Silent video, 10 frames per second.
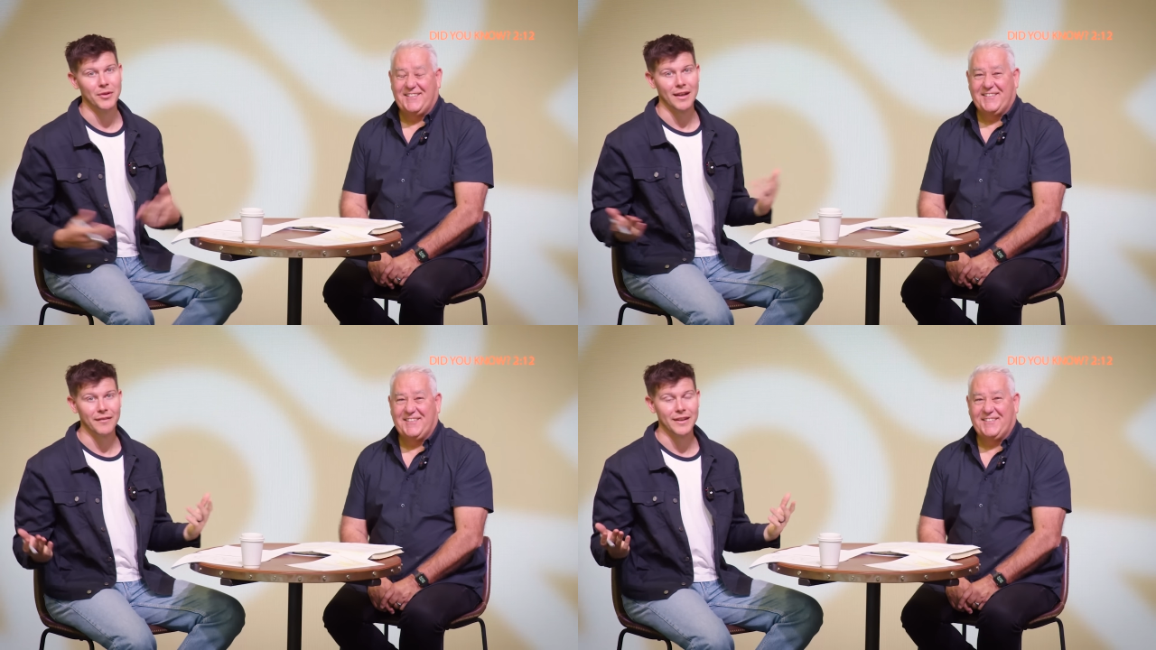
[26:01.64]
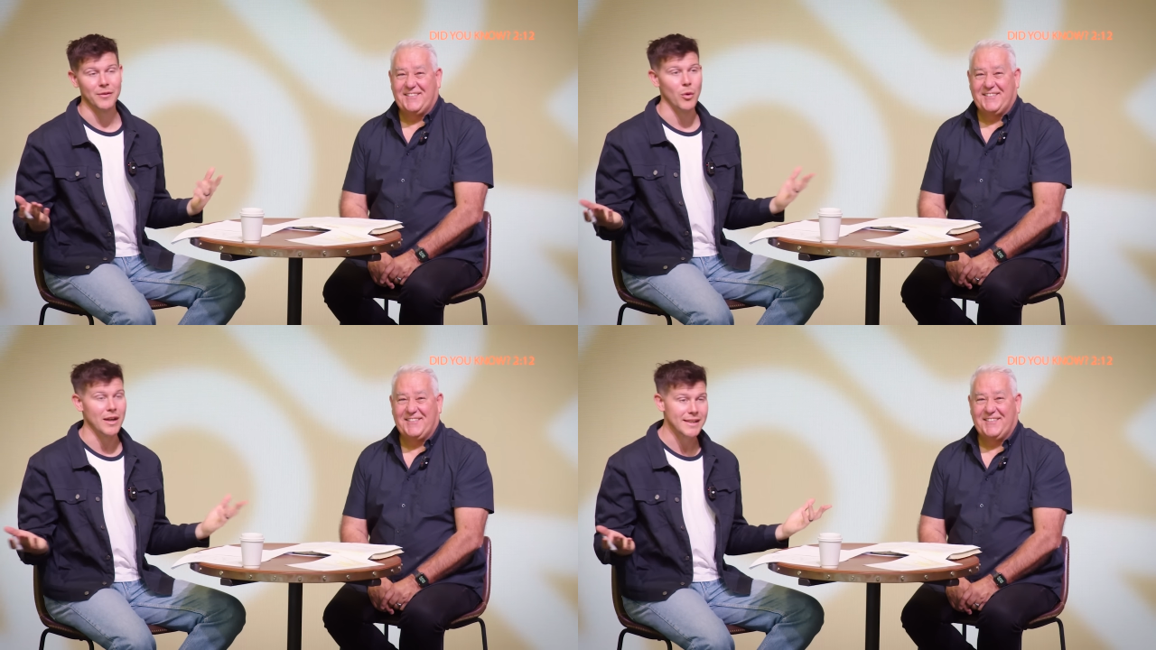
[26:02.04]
Speaker 1: you loved
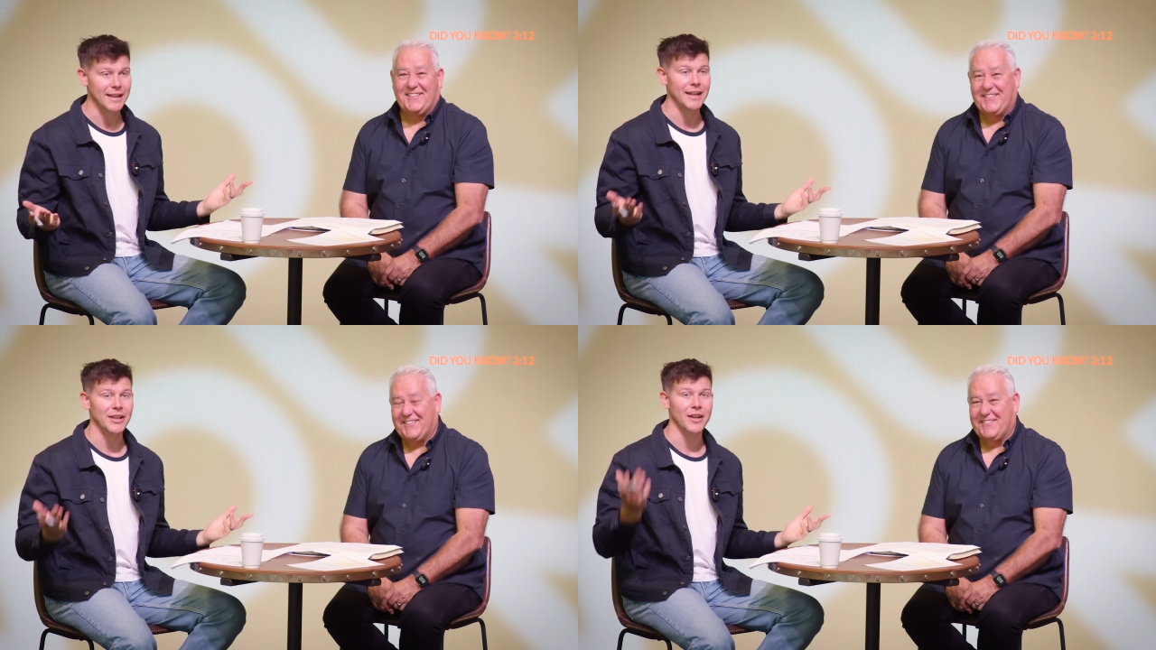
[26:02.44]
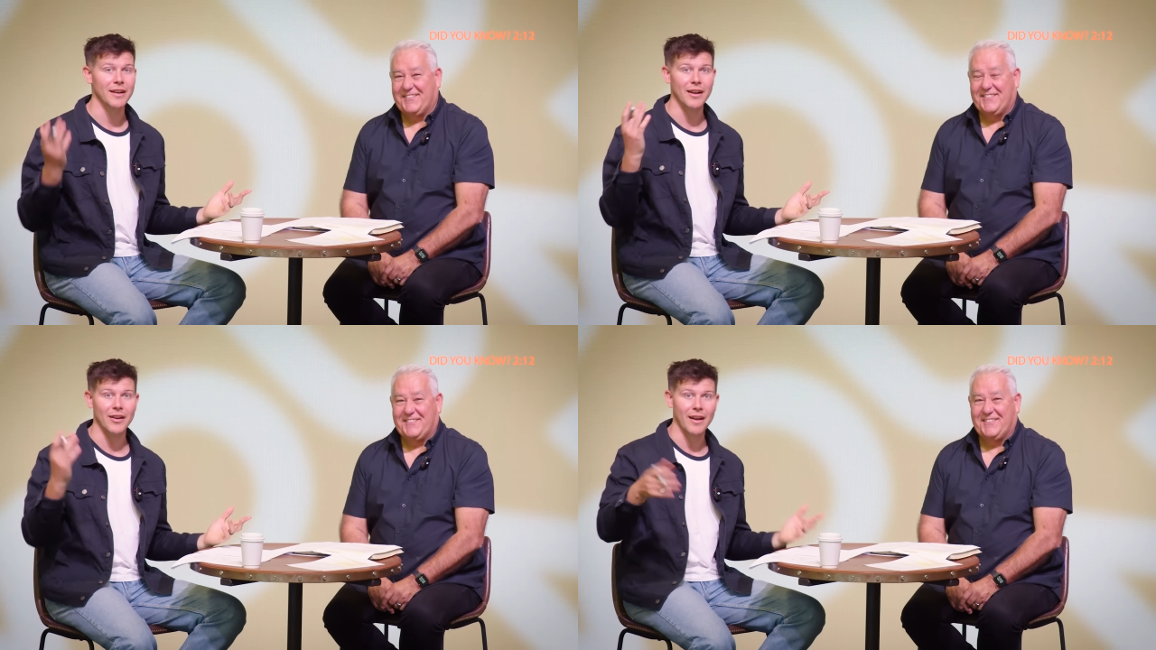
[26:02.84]
it. Once again, you
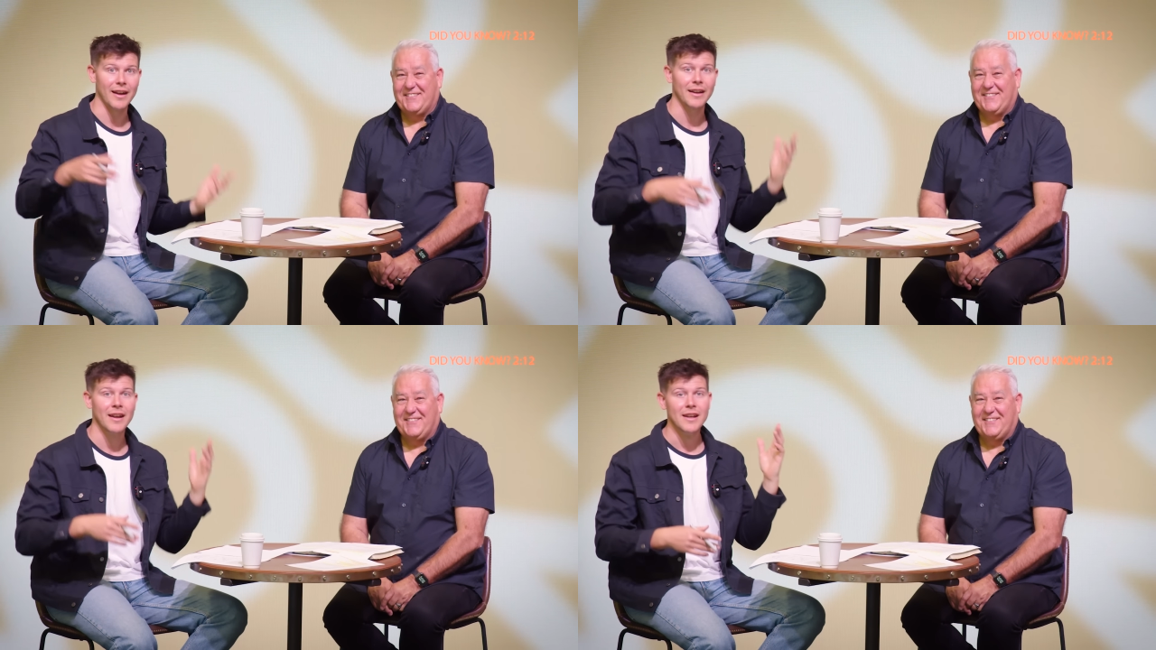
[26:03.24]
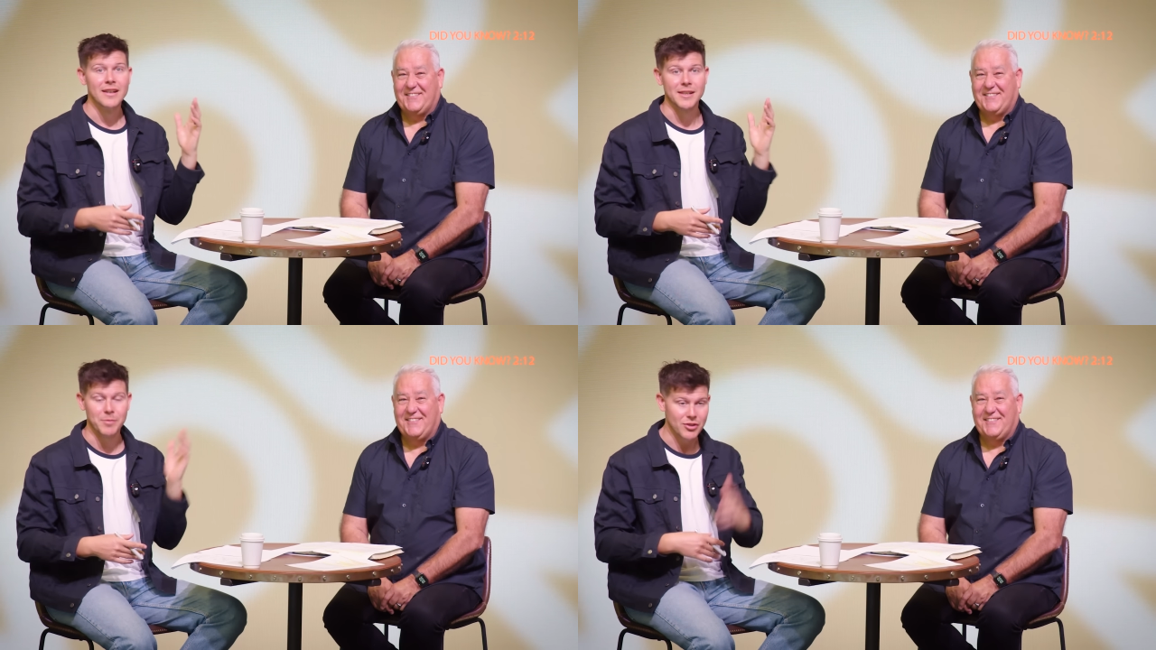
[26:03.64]
can go like,
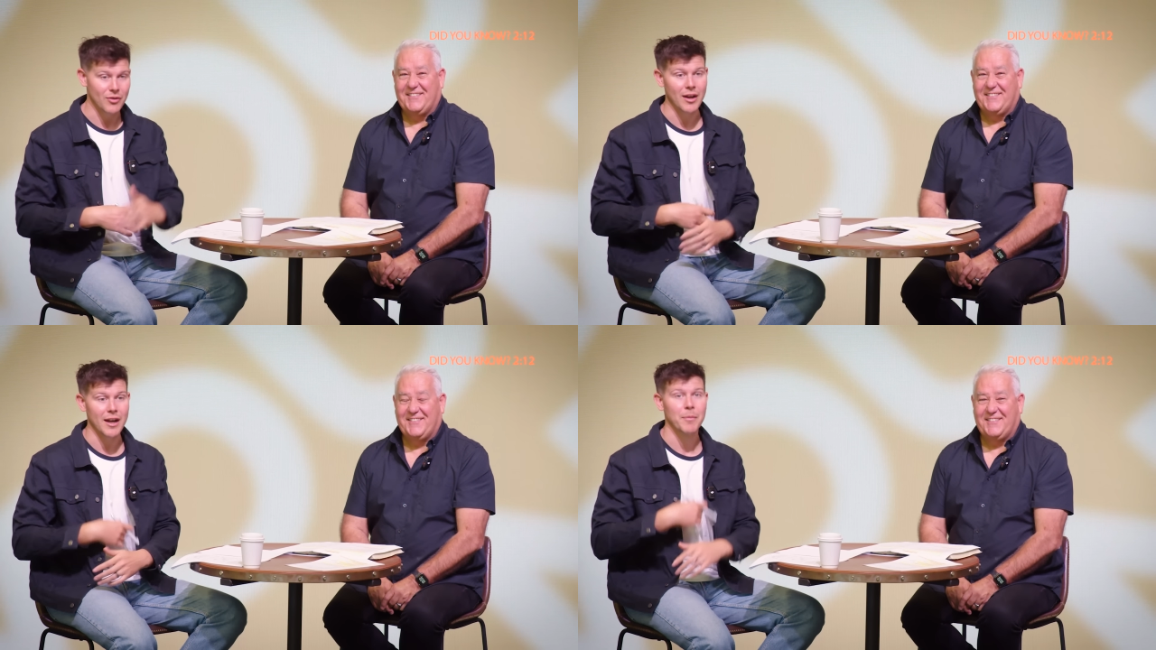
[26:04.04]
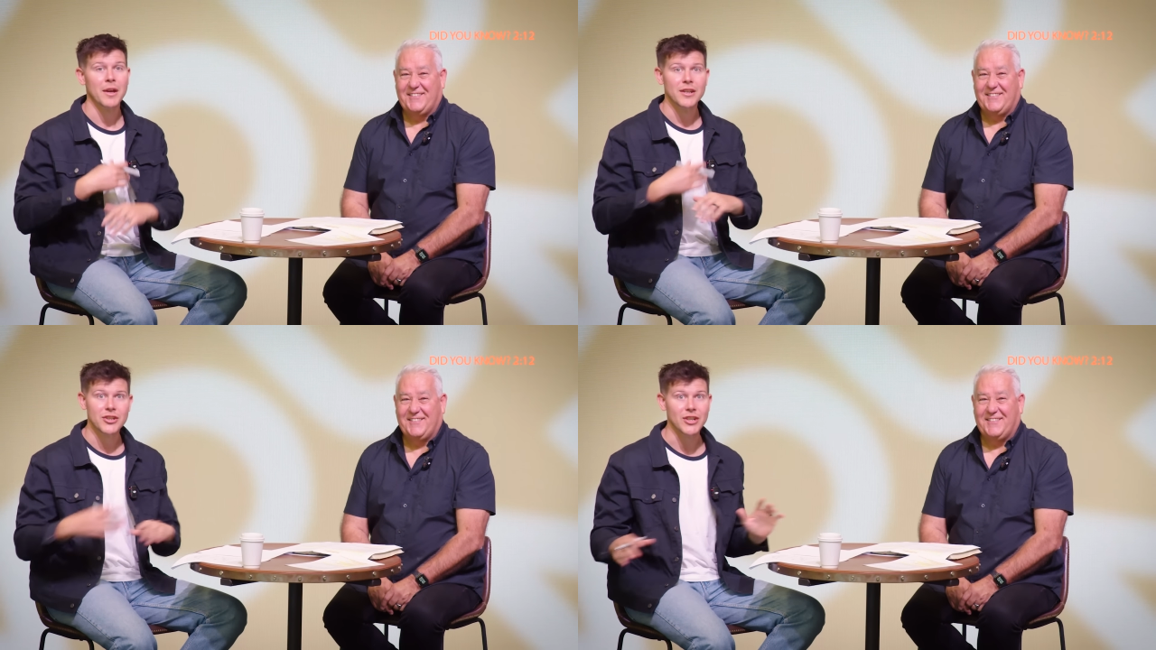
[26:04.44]
subscribe,
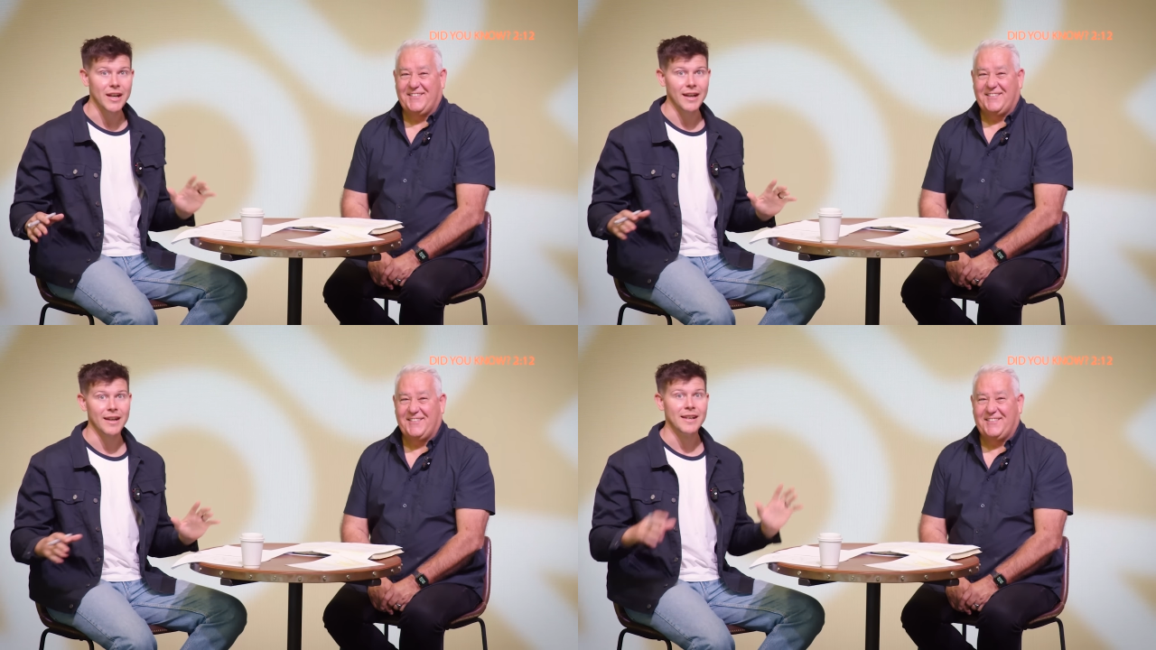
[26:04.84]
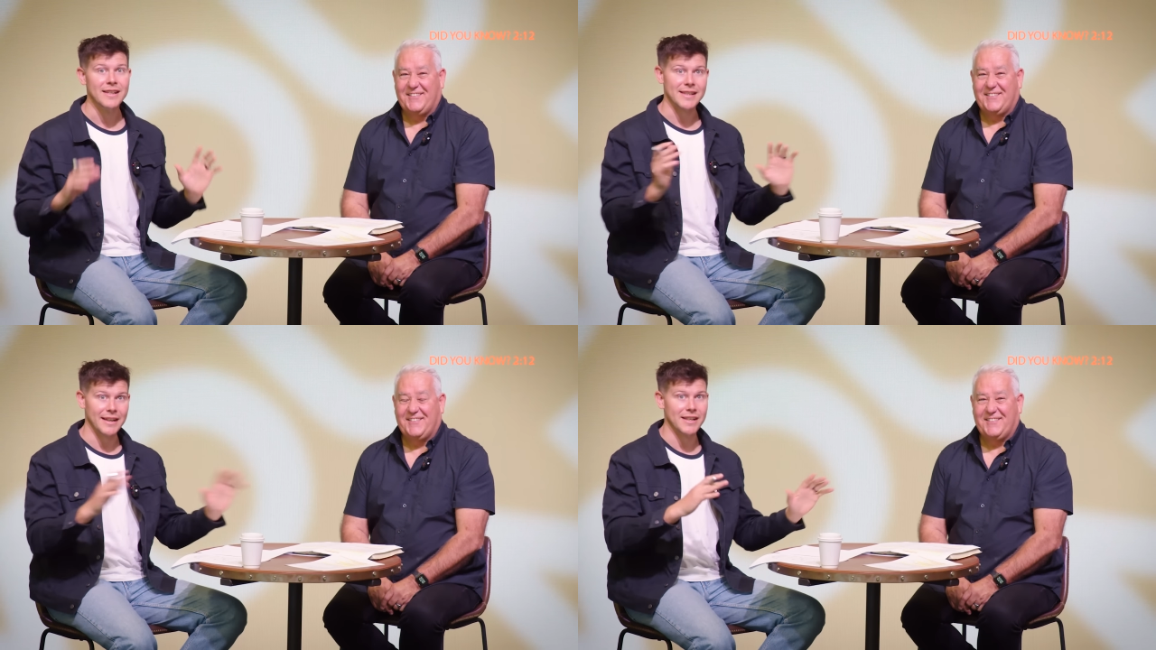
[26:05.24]
share,
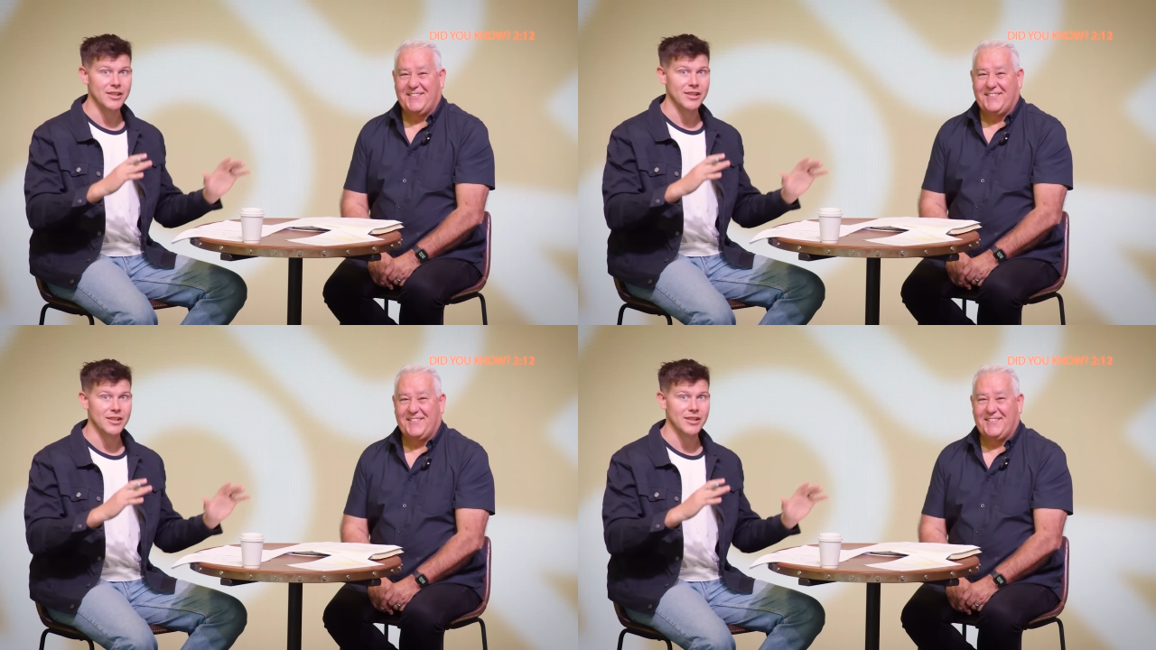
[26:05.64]
send